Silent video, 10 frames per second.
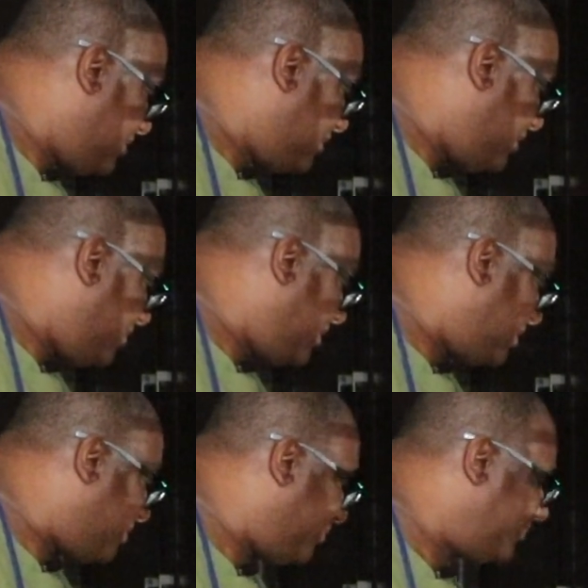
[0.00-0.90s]
There we
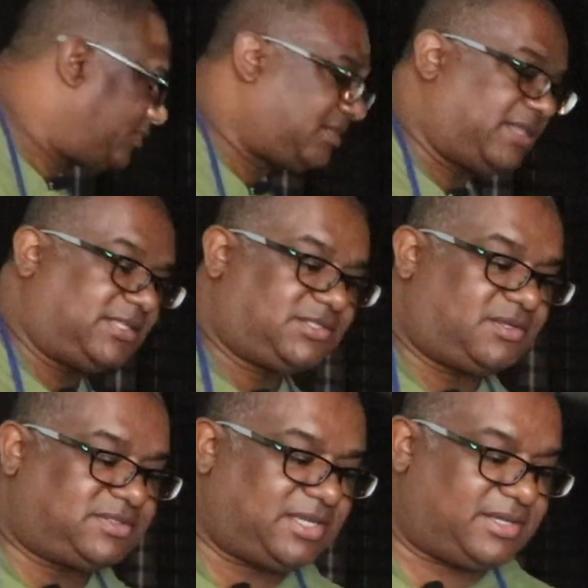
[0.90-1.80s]
go. So that's
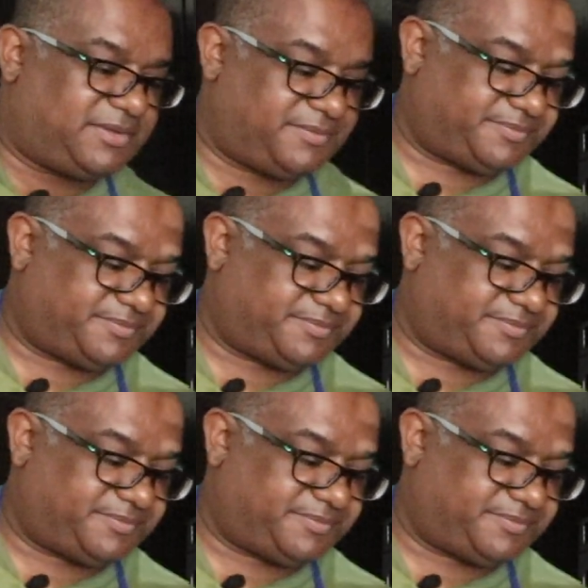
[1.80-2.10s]
sauteing.